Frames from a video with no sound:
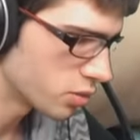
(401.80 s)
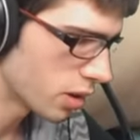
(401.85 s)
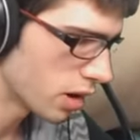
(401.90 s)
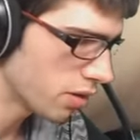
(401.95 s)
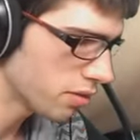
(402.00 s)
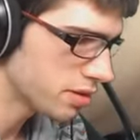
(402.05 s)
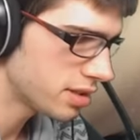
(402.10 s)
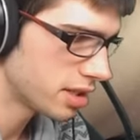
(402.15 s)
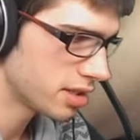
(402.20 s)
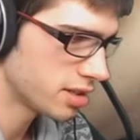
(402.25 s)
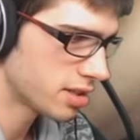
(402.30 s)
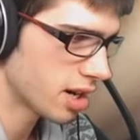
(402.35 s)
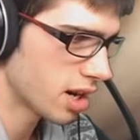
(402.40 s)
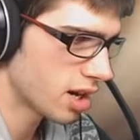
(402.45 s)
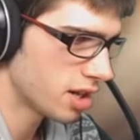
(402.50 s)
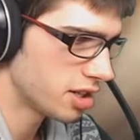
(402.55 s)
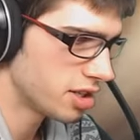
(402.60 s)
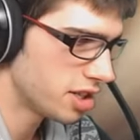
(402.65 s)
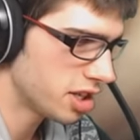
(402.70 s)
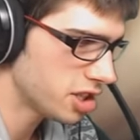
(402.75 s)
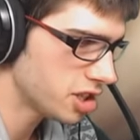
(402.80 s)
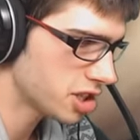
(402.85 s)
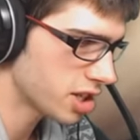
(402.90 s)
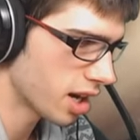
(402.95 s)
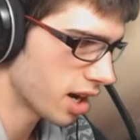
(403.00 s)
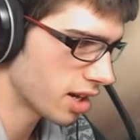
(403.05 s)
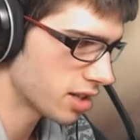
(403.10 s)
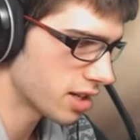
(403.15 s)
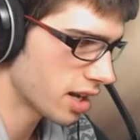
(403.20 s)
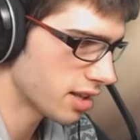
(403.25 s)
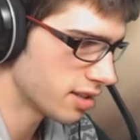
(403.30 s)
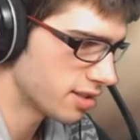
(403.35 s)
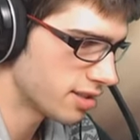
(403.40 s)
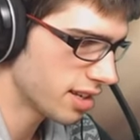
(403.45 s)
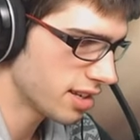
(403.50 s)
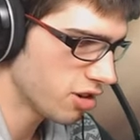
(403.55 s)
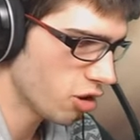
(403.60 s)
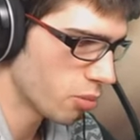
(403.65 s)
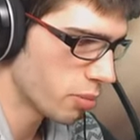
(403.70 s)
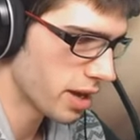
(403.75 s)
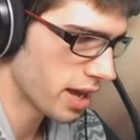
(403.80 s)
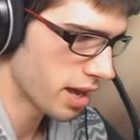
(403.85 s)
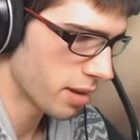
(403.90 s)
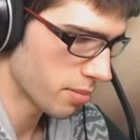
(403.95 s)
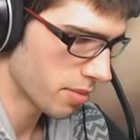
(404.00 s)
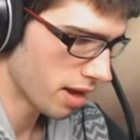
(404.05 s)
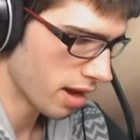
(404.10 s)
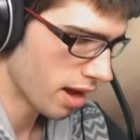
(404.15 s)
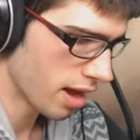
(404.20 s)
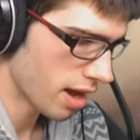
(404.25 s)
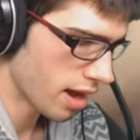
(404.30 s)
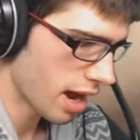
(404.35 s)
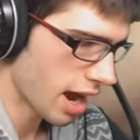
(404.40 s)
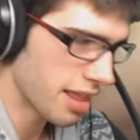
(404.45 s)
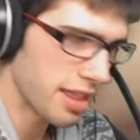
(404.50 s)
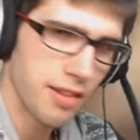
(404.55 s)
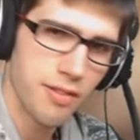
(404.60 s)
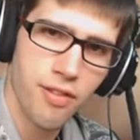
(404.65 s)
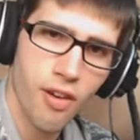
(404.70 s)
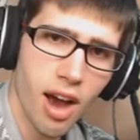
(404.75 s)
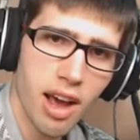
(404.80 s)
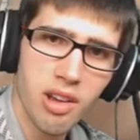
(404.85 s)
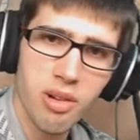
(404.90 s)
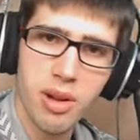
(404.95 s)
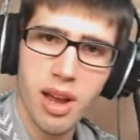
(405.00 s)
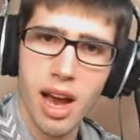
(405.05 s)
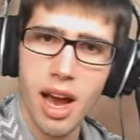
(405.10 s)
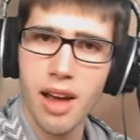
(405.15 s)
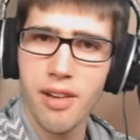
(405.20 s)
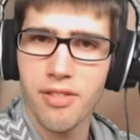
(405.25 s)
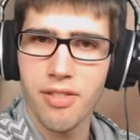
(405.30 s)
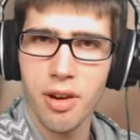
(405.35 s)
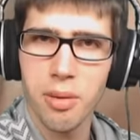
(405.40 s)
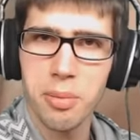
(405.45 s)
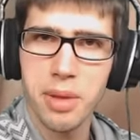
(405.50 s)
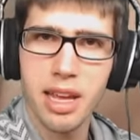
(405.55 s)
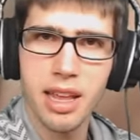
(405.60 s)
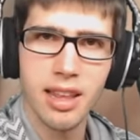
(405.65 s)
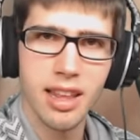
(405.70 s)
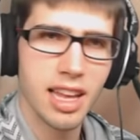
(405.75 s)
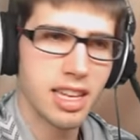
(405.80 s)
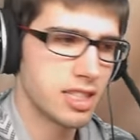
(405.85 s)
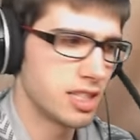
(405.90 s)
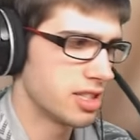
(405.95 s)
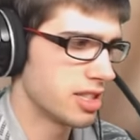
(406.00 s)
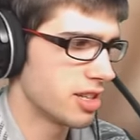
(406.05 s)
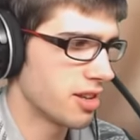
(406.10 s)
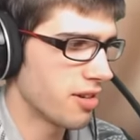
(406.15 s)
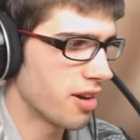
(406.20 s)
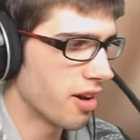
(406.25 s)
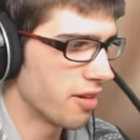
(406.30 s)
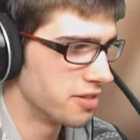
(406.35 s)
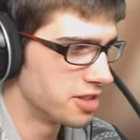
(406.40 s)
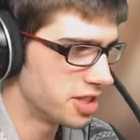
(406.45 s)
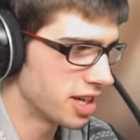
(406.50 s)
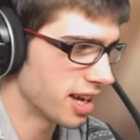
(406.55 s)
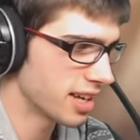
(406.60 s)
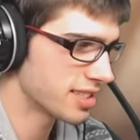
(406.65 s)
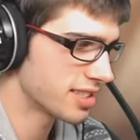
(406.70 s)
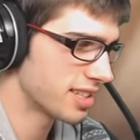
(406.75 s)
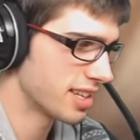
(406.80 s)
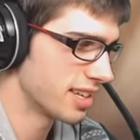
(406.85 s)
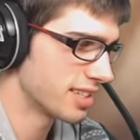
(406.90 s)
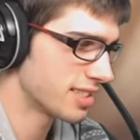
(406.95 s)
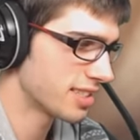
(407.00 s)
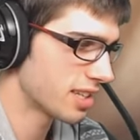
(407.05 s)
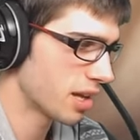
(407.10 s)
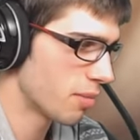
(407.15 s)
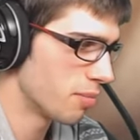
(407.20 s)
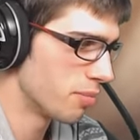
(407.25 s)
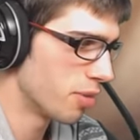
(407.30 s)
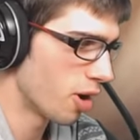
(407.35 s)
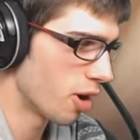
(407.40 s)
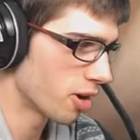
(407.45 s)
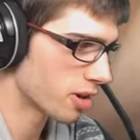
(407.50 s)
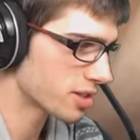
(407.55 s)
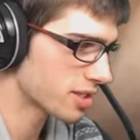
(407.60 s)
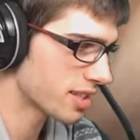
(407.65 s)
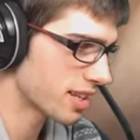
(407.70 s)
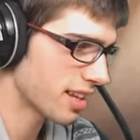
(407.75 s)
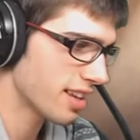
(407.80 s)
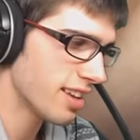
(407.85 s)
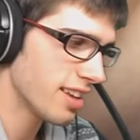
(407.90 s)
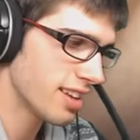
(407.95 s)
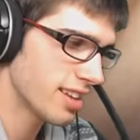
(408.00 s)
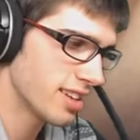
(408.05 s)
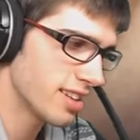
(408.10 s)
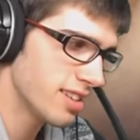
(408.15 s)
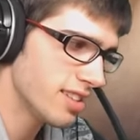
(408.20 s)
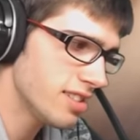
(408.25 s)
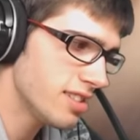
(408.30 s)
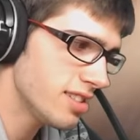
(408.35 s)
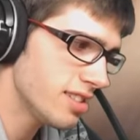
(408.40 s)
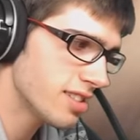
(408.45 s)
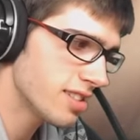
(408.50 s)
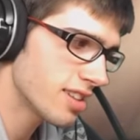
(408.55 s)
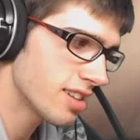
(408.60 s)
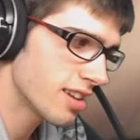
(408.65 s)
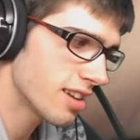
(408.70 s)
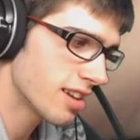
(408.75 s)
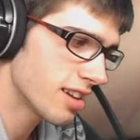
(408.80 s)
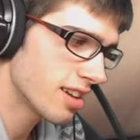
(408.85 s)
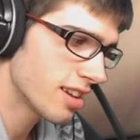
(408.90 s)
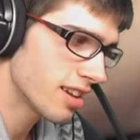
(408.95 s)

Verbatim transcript: as well. Dis discharge and Signal Beam. And the final card from the Legends of Justice box is...